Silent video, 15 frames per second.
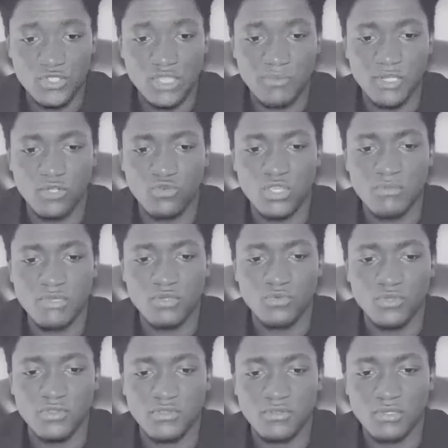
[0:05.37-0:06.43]
I'm in agreement
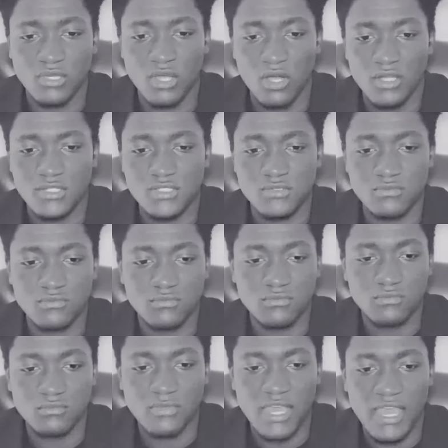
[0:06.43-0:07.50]
with God's
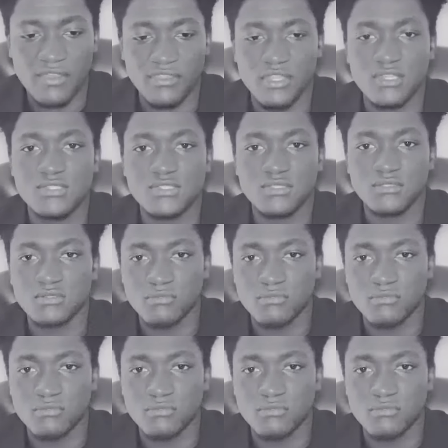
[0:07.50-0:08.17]
ethics,